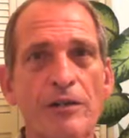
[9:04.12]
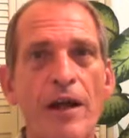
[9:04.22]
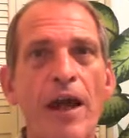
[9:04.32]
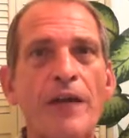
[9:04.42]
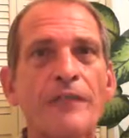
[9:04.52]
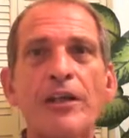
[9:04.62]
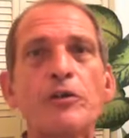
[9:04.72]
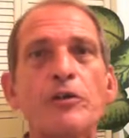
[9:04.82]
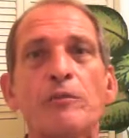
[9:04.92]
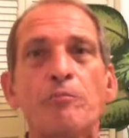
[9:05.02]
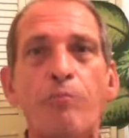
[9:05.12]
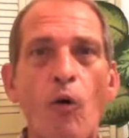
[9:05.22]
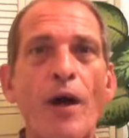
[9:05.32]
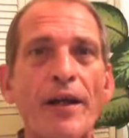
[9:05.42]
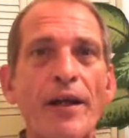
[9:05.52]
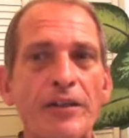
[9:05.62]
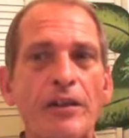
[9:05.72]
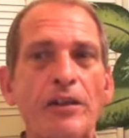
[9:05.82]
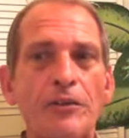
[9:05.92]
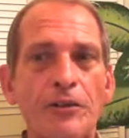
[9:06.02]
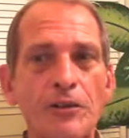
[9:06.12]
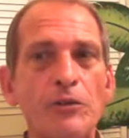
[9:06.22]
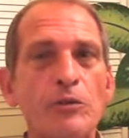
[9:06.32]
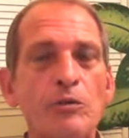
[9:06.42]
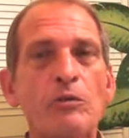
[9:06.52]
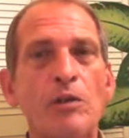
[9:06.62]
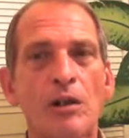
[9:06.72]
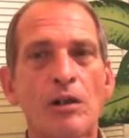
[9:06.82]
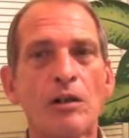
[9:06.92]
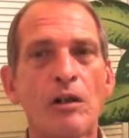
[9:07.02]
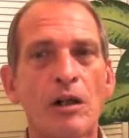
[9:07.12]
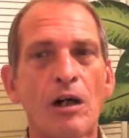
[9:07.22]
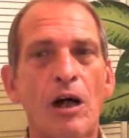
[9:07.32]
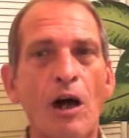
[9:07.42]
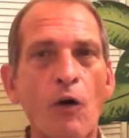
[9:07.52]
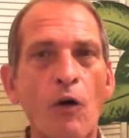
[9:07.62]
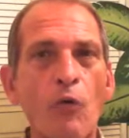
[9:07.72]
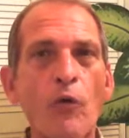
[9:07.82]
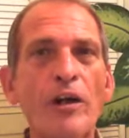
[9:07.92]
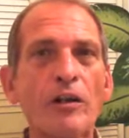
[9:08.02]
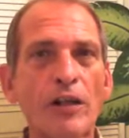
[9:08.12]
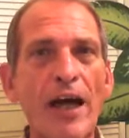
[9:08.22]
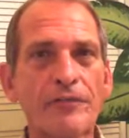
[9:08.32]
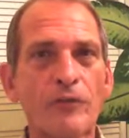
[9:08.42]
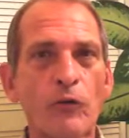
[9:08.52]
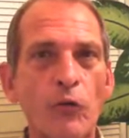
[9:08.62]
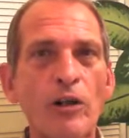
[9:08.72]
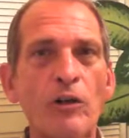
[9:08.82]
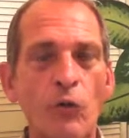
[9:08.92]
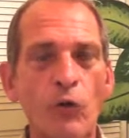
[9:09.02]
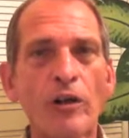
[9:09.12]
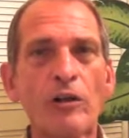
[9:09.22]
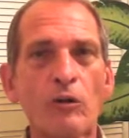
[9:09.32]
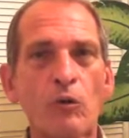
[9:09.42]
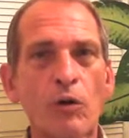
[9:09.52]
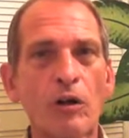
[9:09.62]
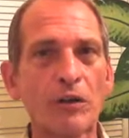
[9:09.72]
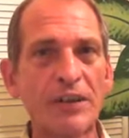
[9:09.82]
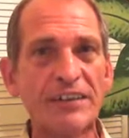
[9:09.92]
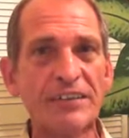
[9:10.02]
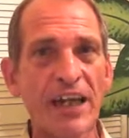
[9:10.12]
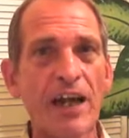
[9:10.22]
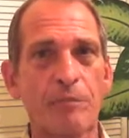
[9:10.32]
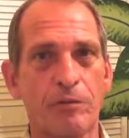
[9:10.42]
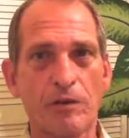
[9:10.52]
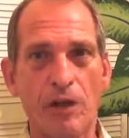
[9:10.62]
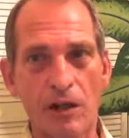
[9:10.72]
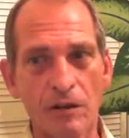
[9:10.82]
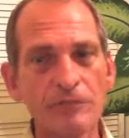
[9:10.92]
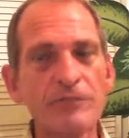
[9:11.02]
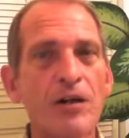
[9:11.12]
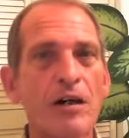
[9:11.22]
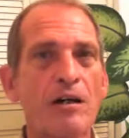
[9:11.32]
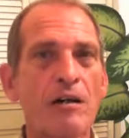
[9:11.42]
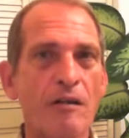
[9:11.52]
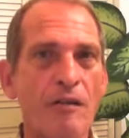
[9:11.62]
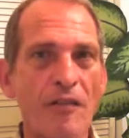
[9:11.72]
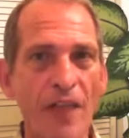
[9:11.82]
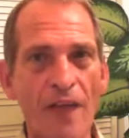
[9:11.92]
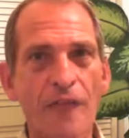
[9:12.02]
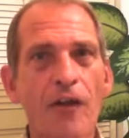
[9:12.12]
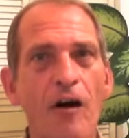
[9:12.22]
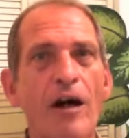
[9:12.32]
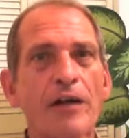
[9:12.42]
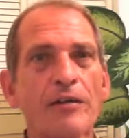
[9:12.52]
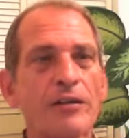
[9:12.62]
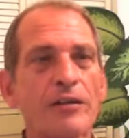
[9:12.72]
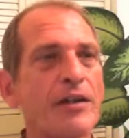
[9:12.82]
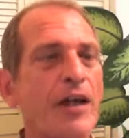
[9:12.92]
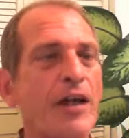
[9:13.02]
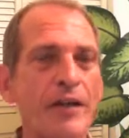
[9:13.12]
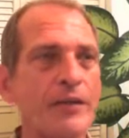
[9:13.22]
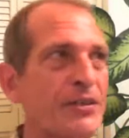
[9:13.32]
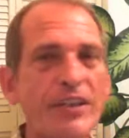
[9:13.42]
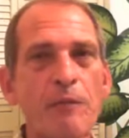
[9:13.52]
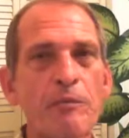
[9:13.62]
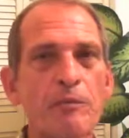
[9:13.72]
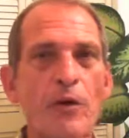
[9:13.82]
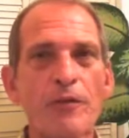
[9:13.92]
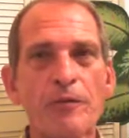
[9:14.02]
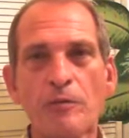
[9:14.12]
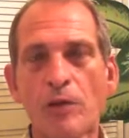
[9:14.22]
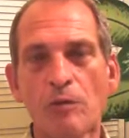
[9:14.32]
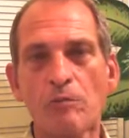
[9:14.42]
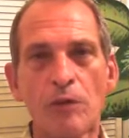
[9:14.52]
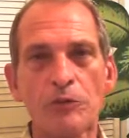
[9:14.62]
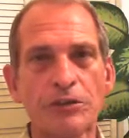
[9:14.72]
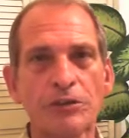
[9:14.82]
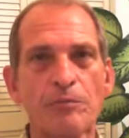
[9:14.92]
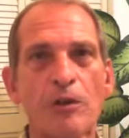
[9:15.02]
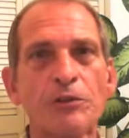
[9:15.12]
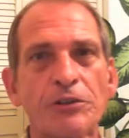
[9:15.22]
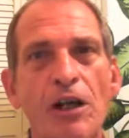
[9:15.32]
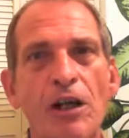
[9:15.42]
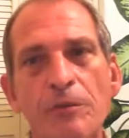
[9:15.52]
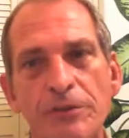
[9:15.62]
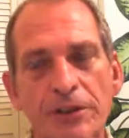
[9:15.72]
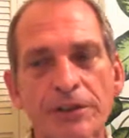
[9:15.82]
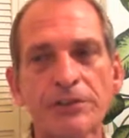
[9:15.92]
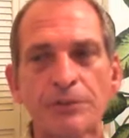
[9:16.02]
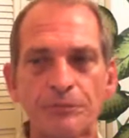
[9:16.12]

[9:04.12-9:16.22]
and then you can point to a real life, real world example of that thought. And the same with most objects.